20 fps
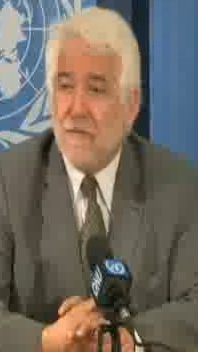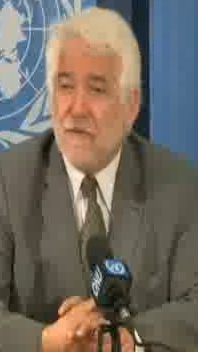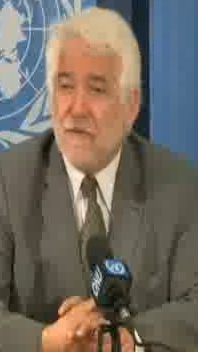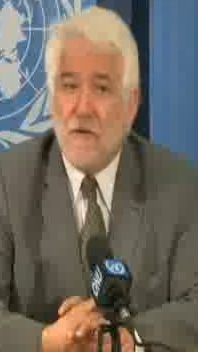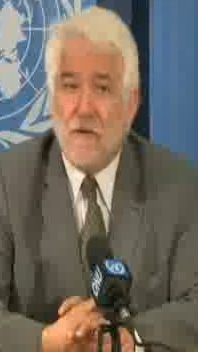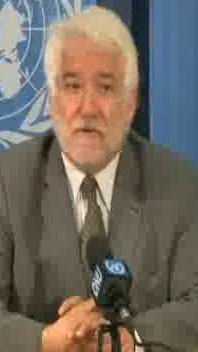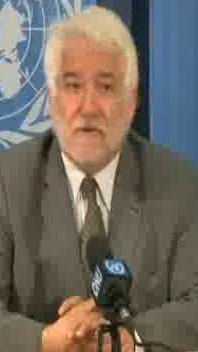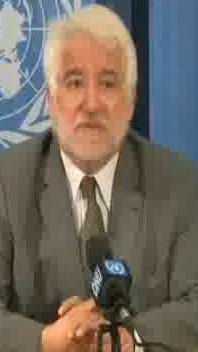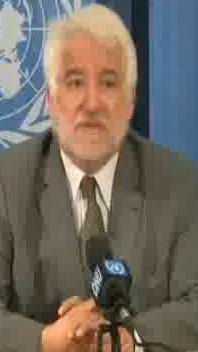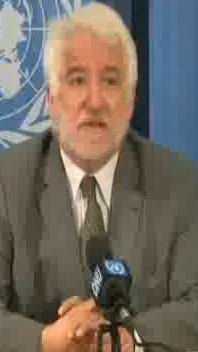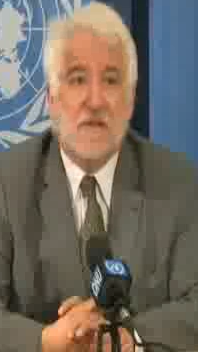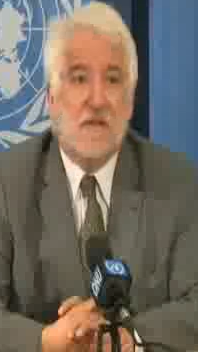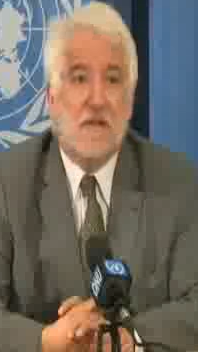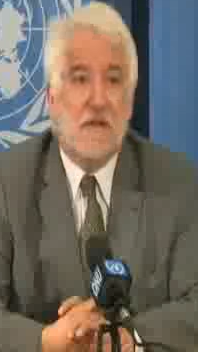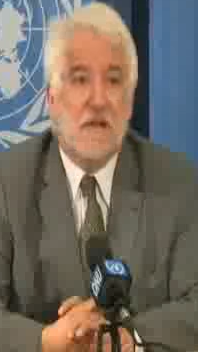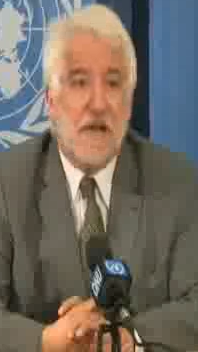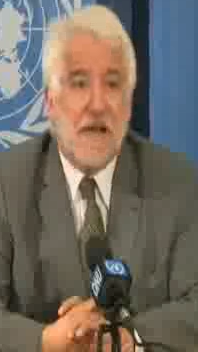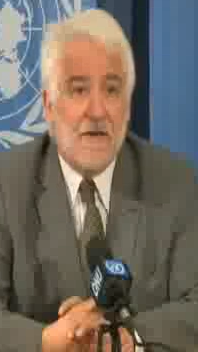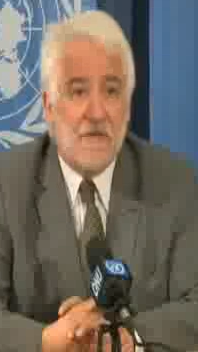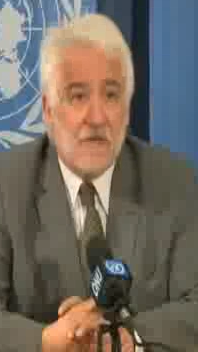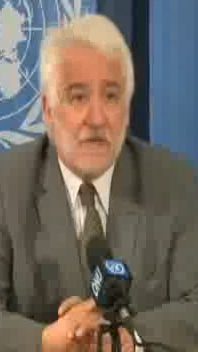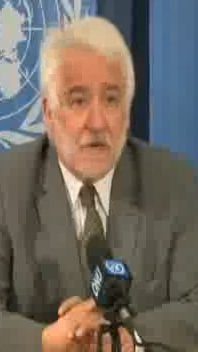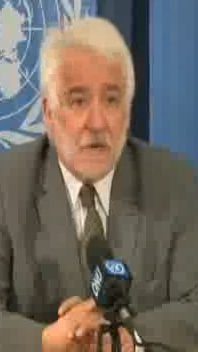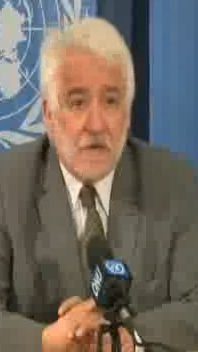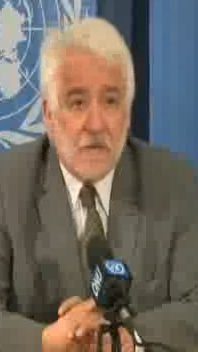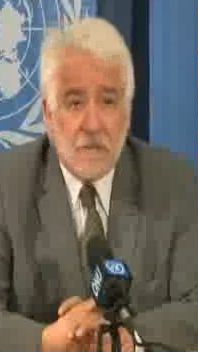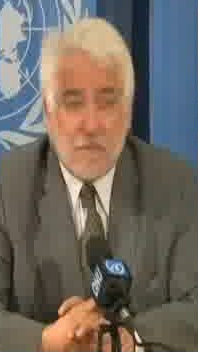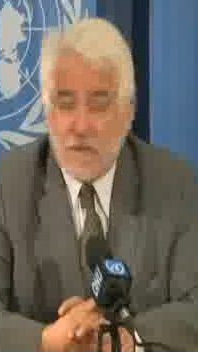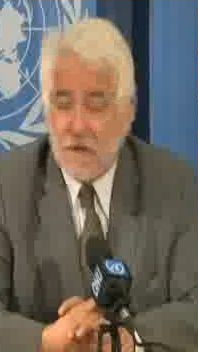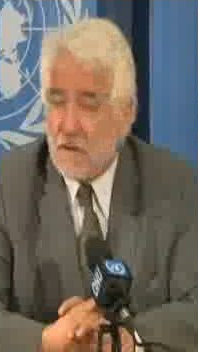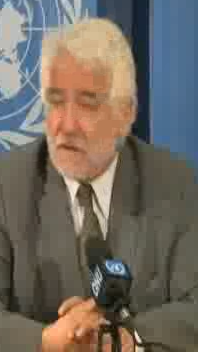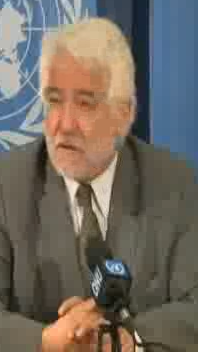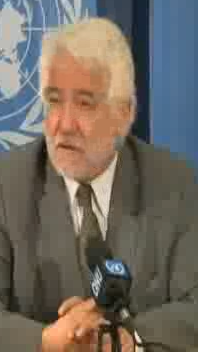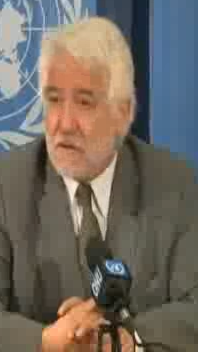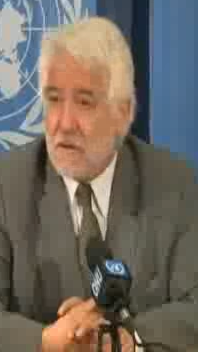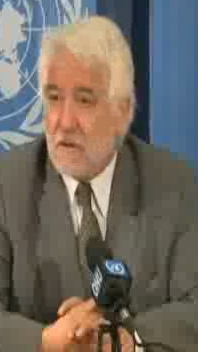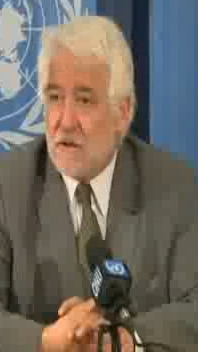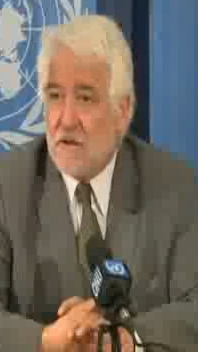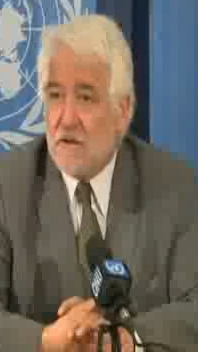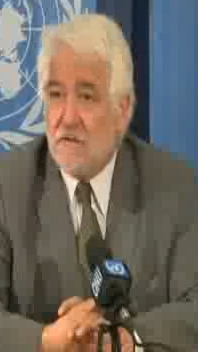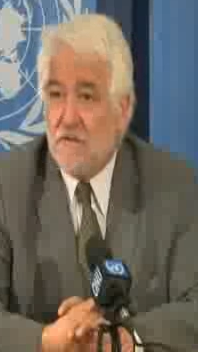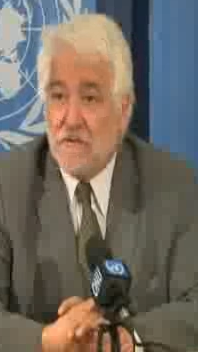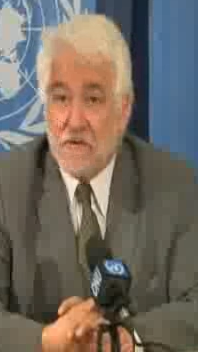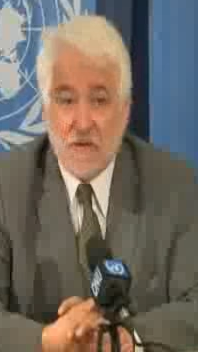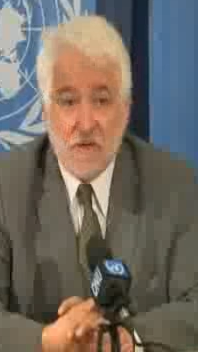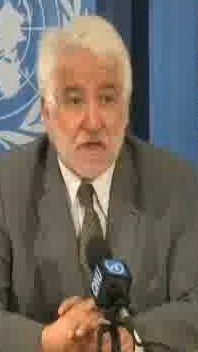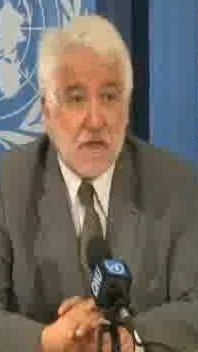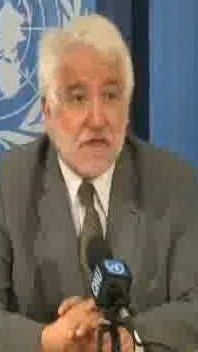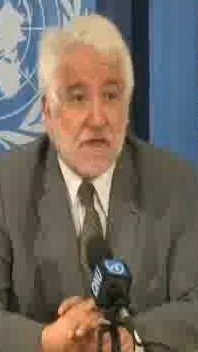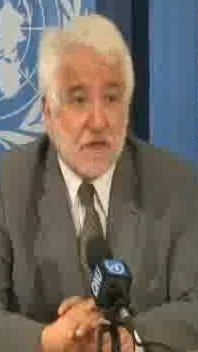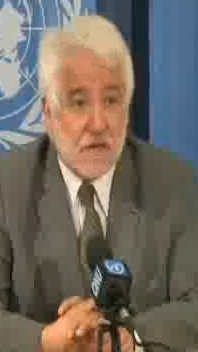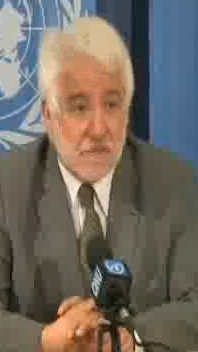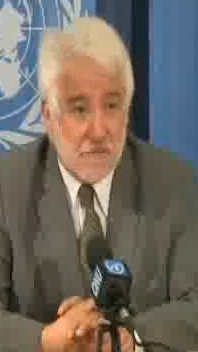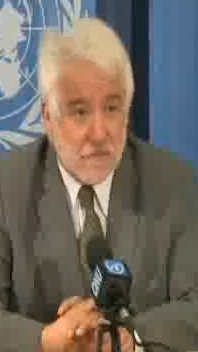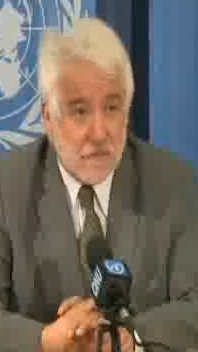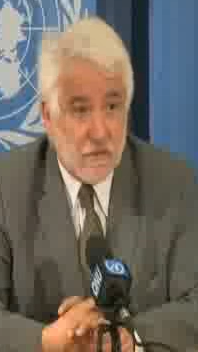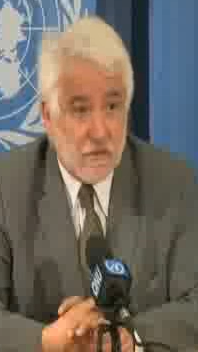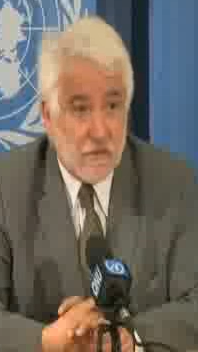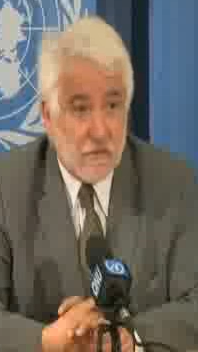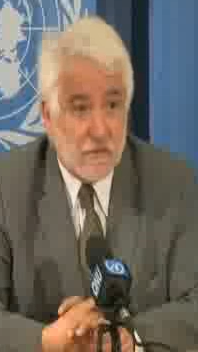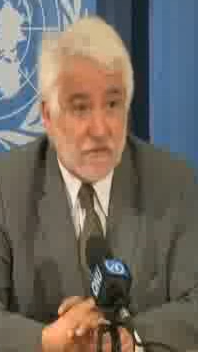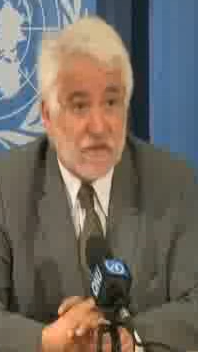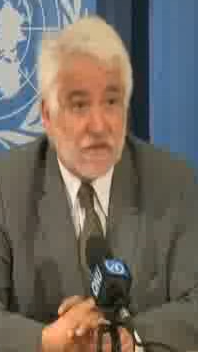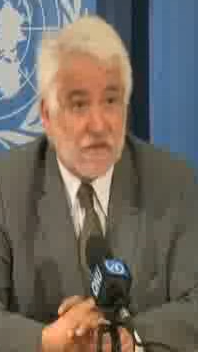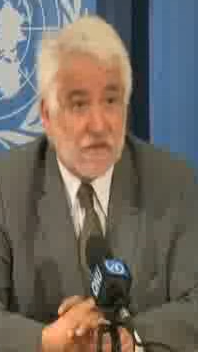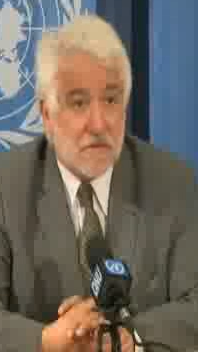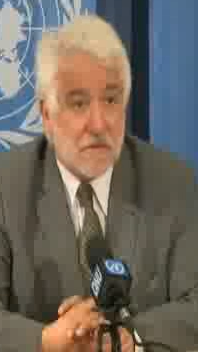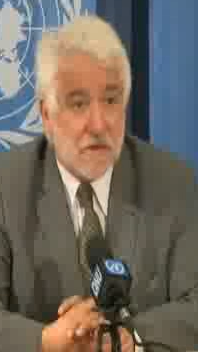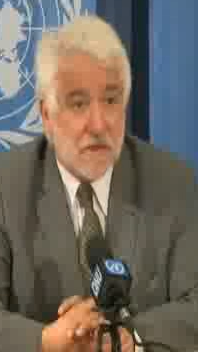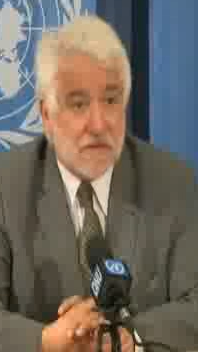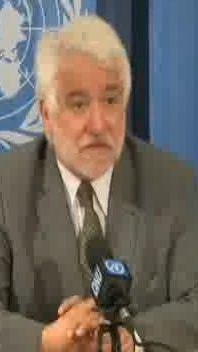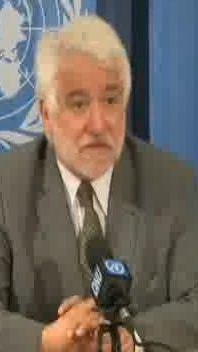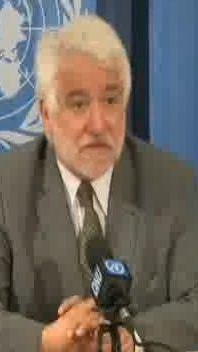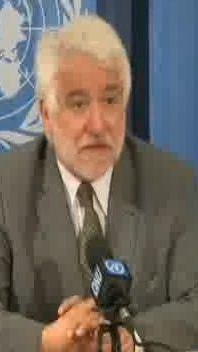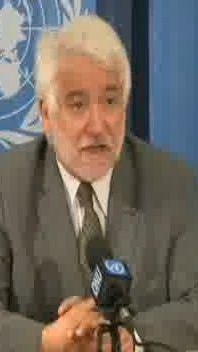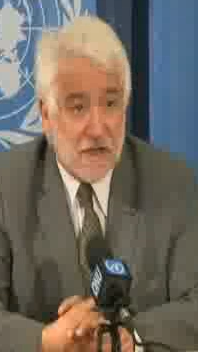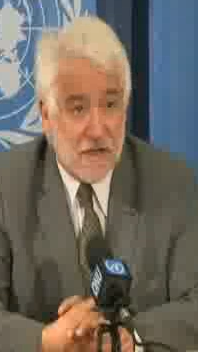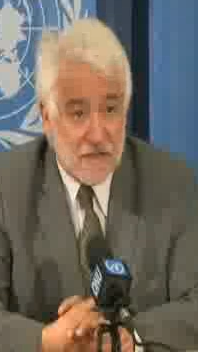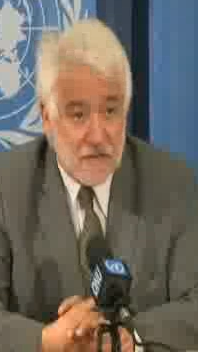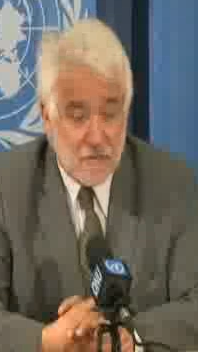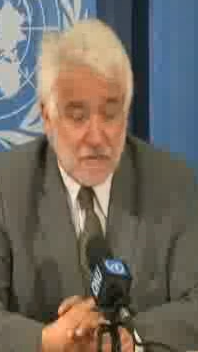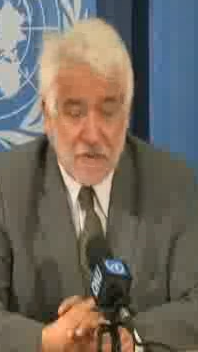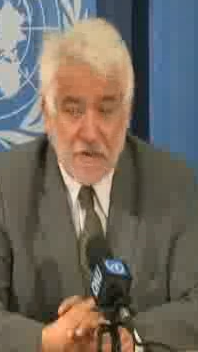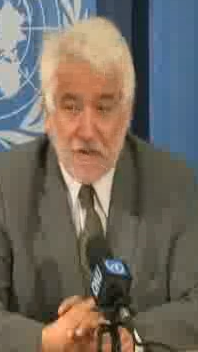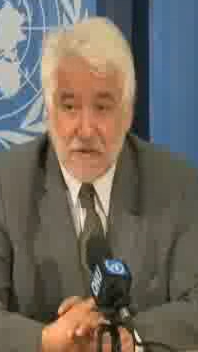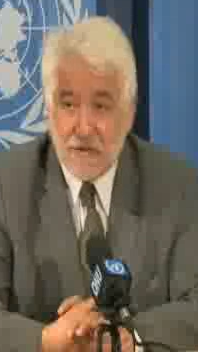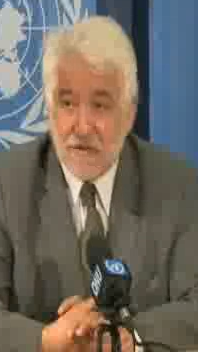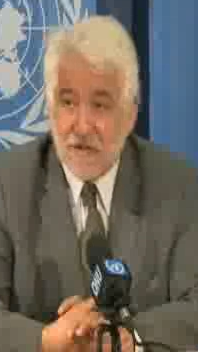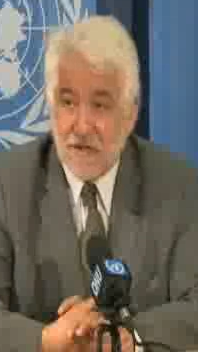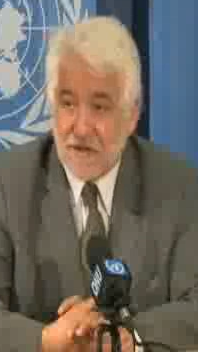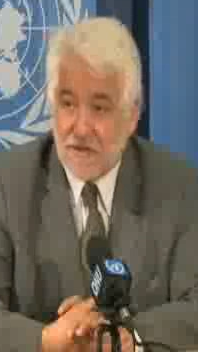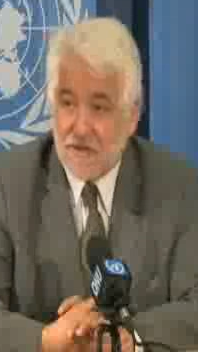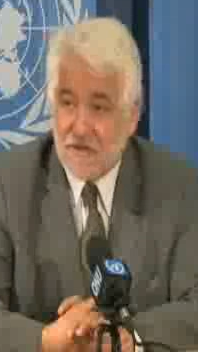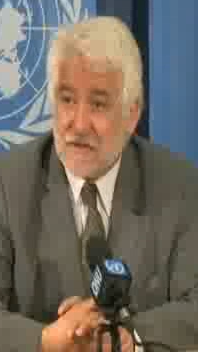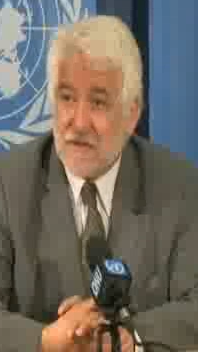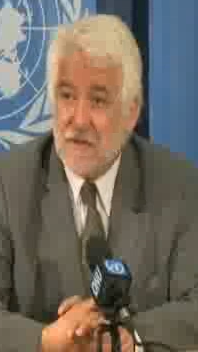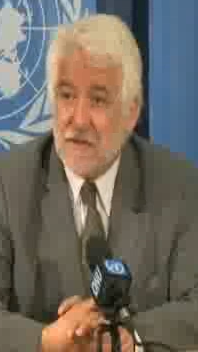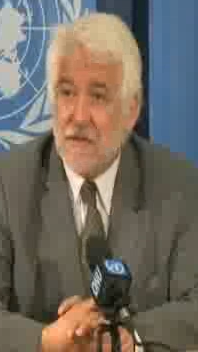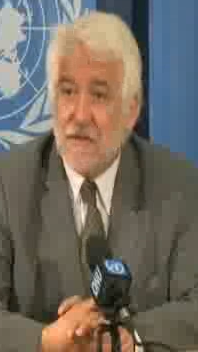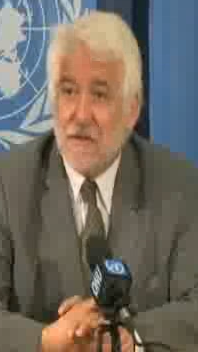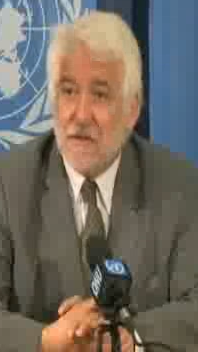Those have not been officially confirmed to us yet, but yes,